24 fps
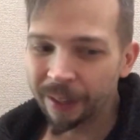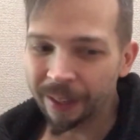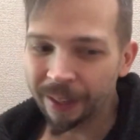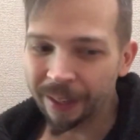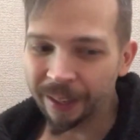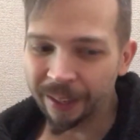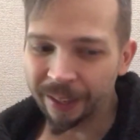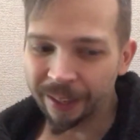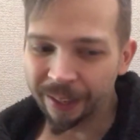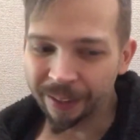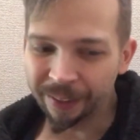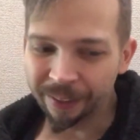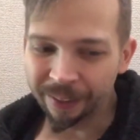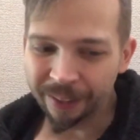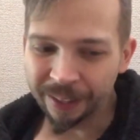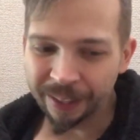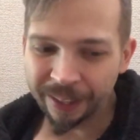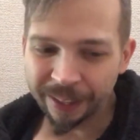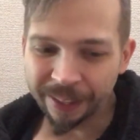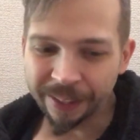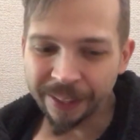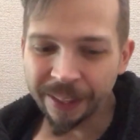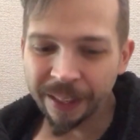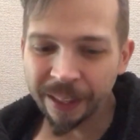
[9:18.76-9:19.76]
And
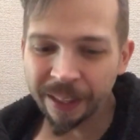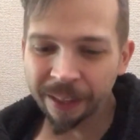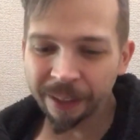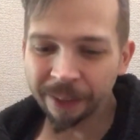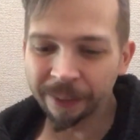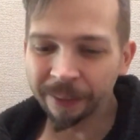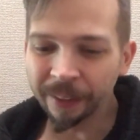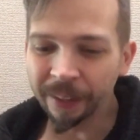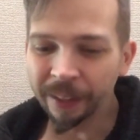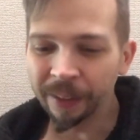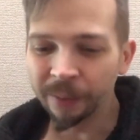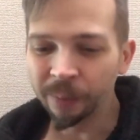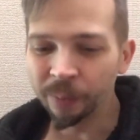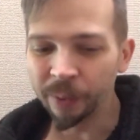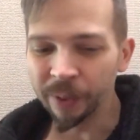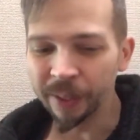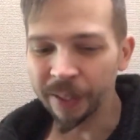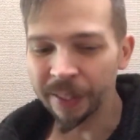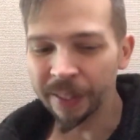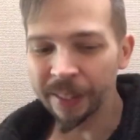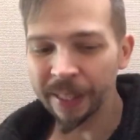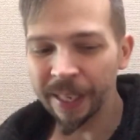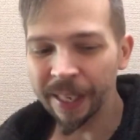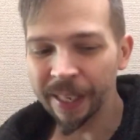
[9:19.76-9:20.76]
the idea of it
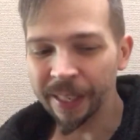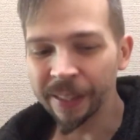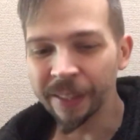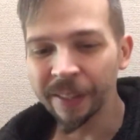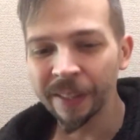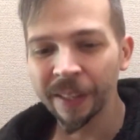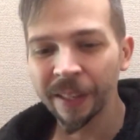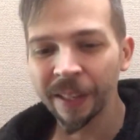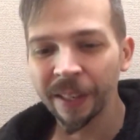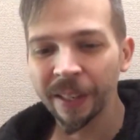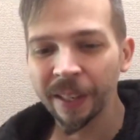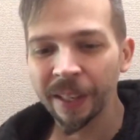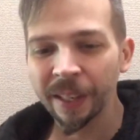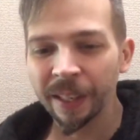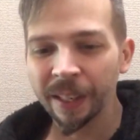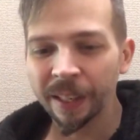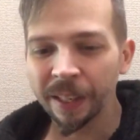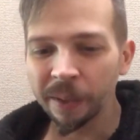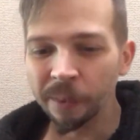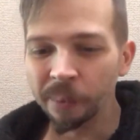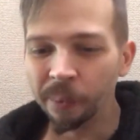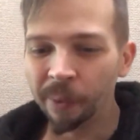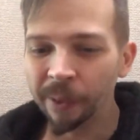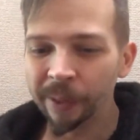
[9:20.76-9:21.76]
was that
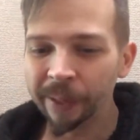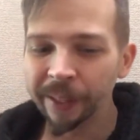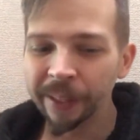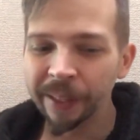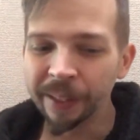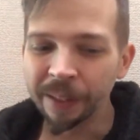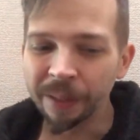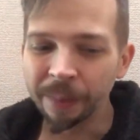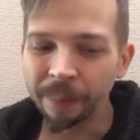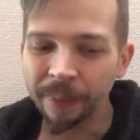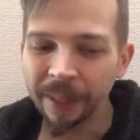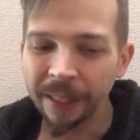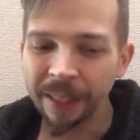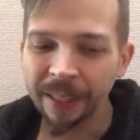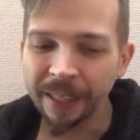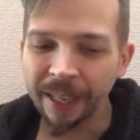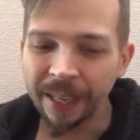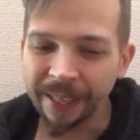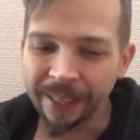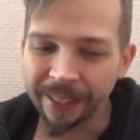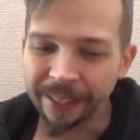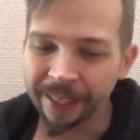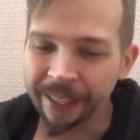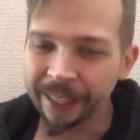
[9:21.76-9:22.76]
he wanted it to be
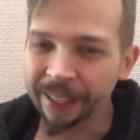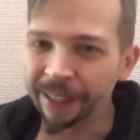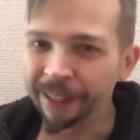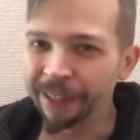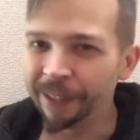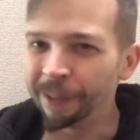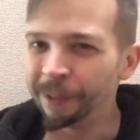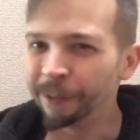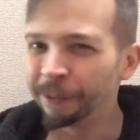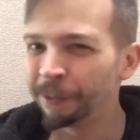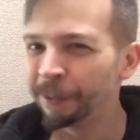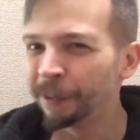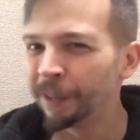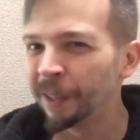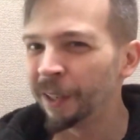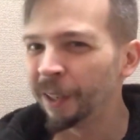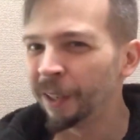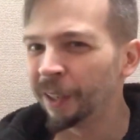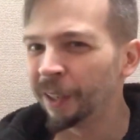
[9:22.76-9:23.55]
a kind of